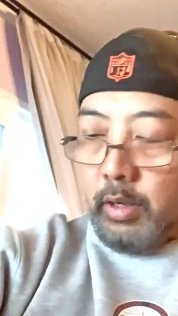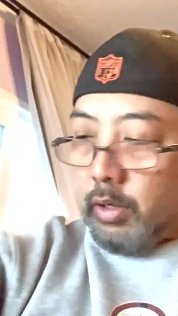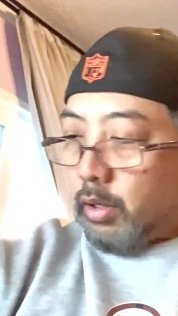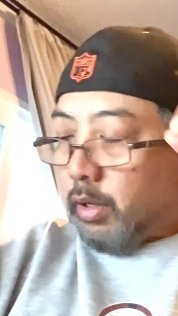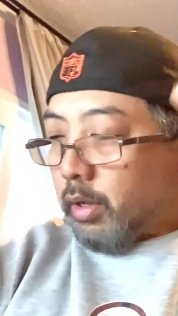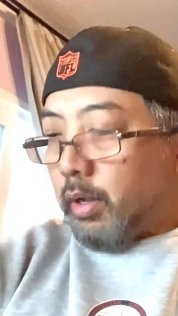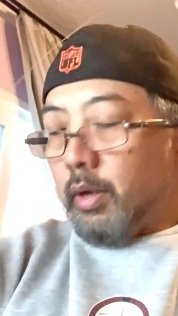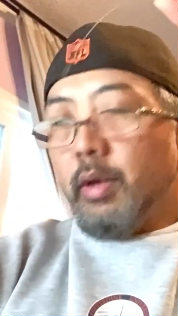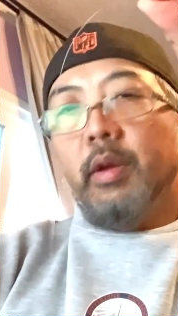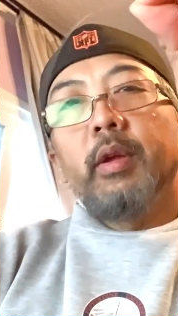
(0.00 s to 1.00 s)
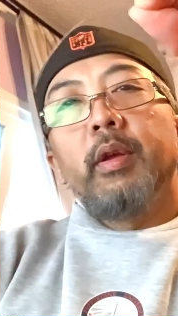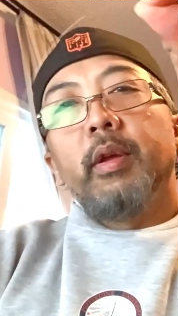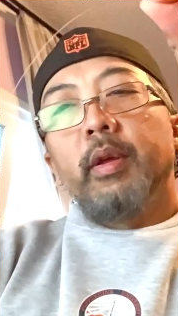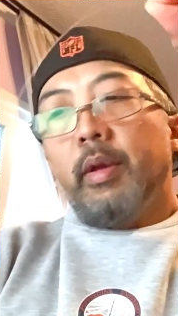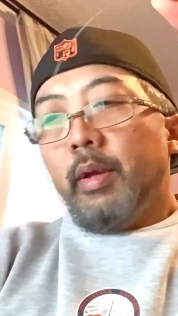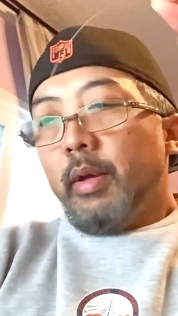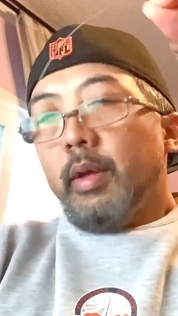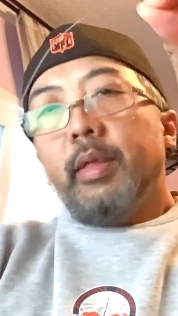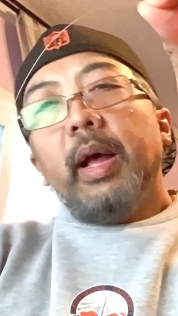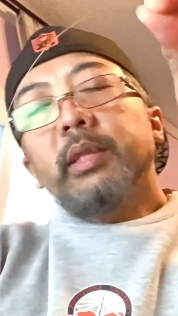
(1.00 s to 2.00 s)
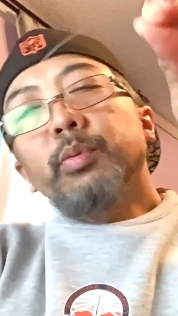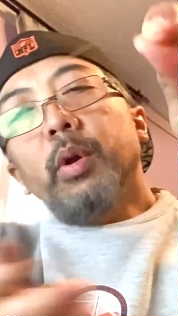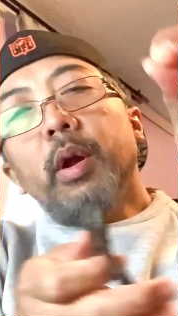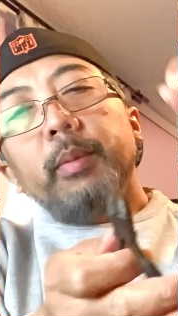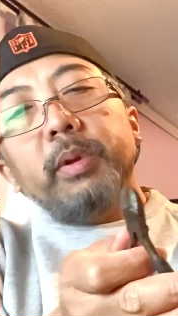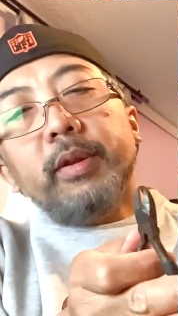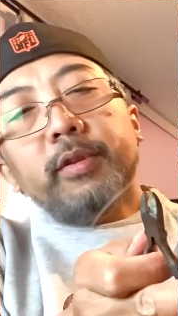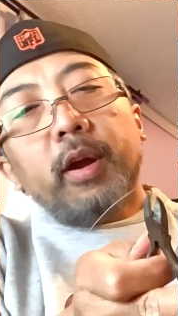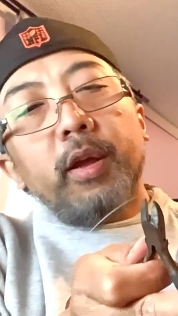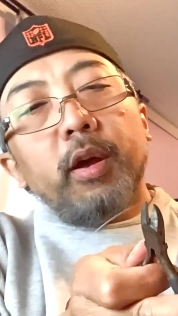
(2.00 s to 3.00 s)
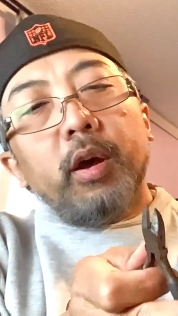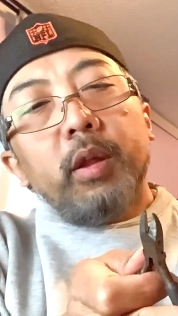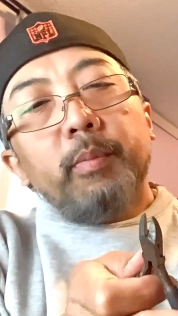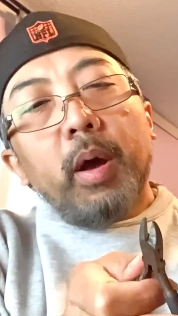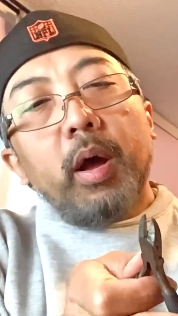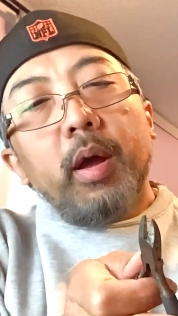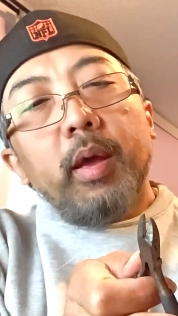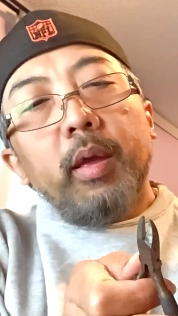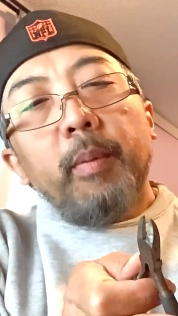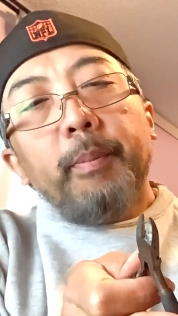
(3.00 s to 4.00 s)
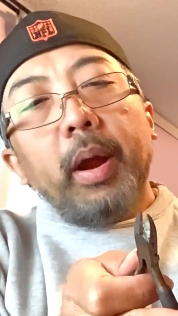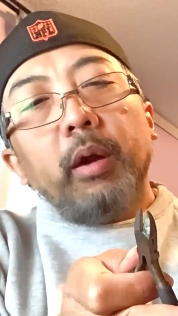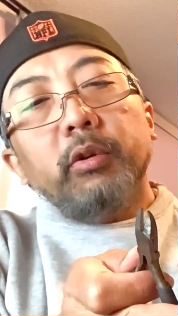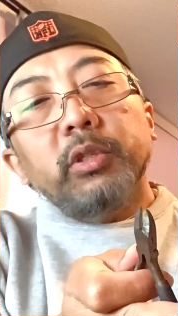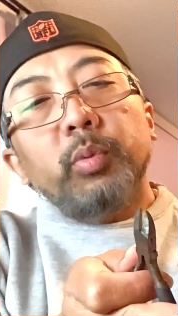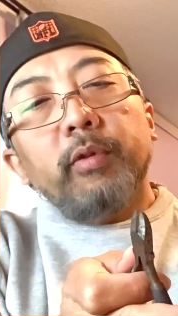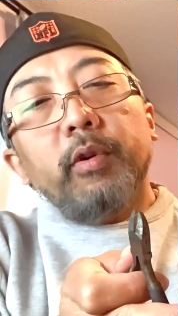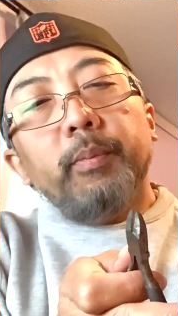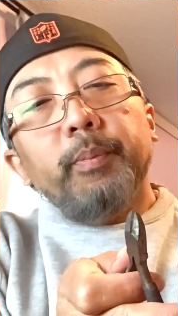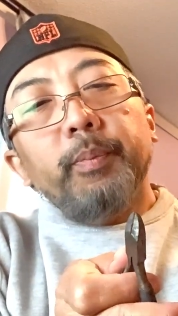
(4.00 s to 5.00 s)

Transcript: hook. And that's where I'm going to tie on my barrel swivel.